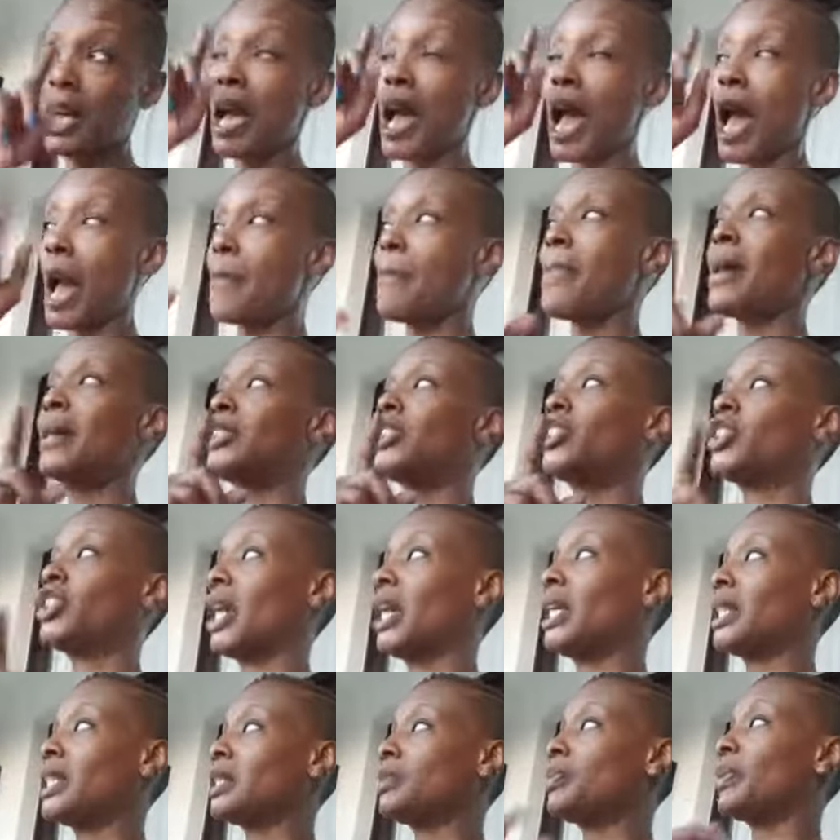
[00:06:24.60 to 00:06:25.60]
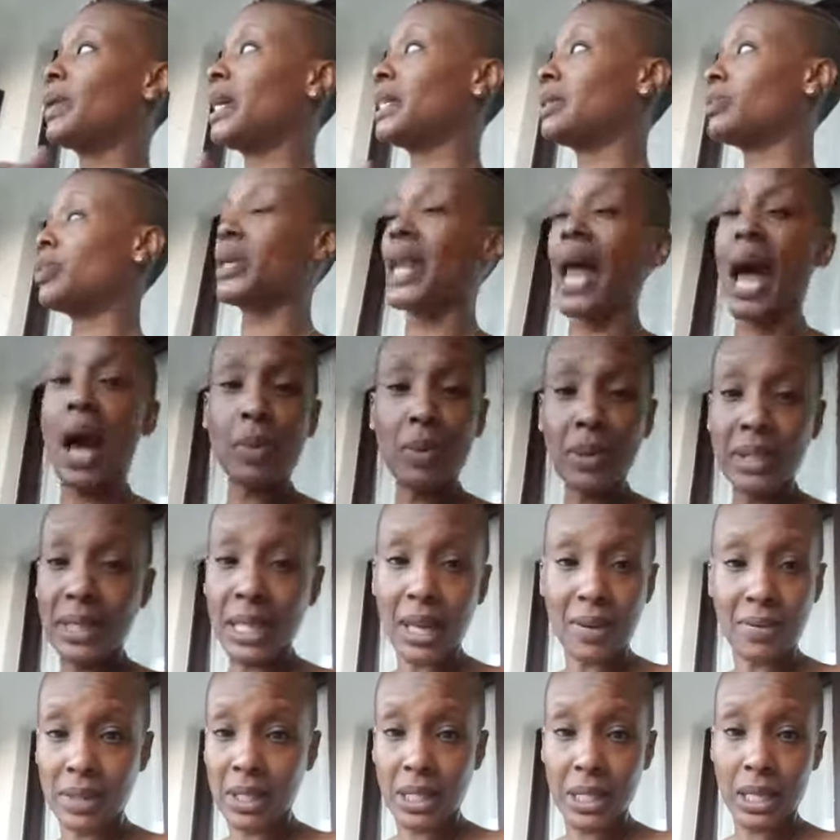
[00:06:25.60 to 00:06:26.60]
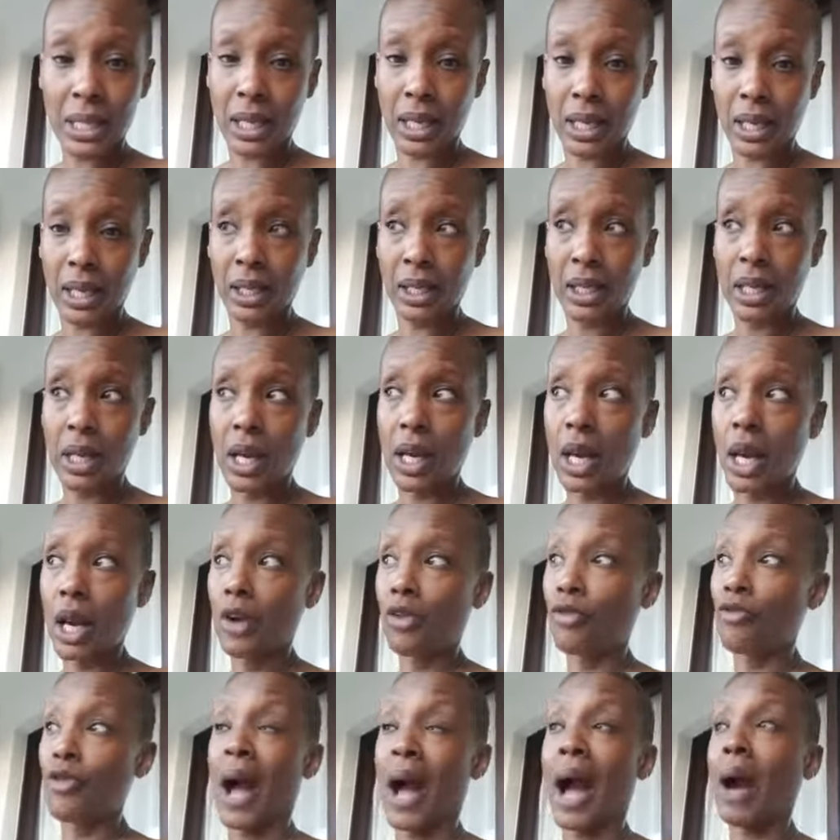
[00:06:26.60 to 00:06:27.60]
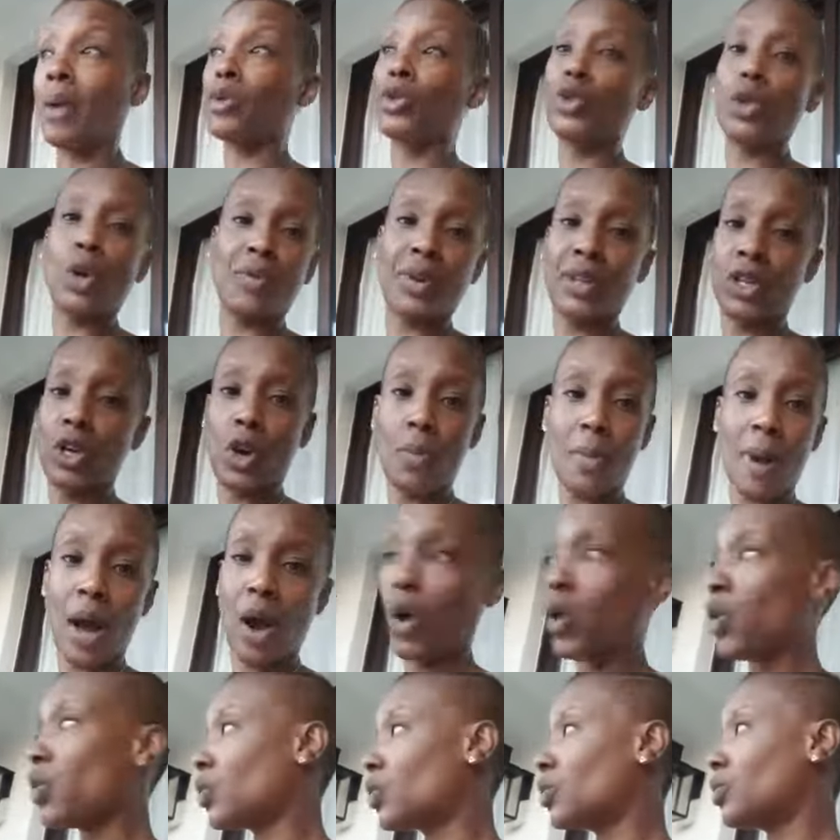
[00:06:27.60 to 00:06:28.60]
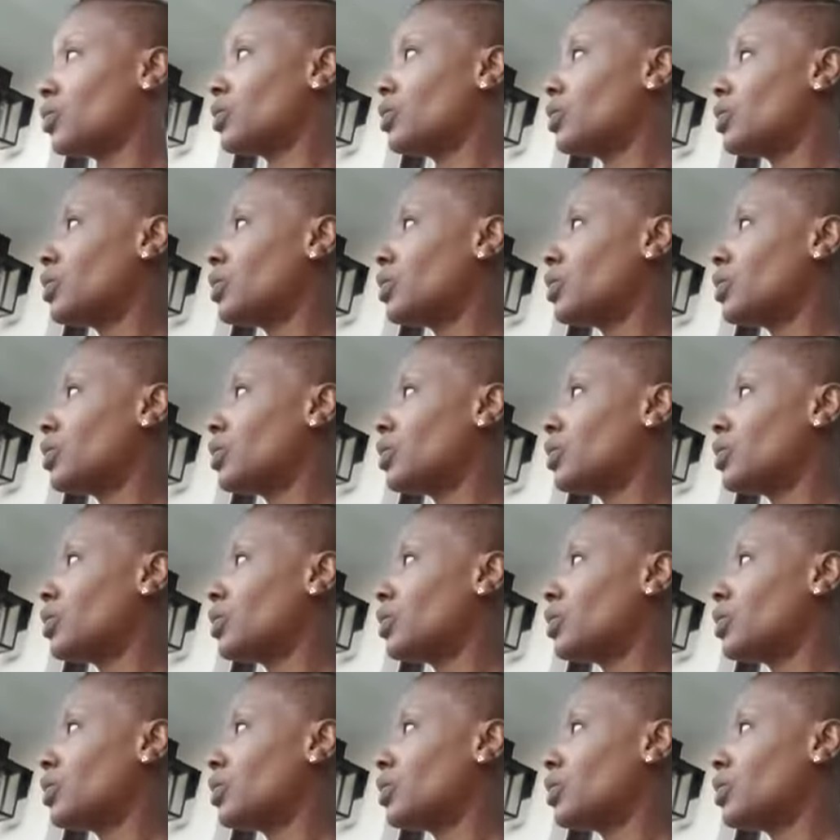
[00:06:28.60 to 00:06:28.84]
Am I jealous because when I was 17, I was already on my own.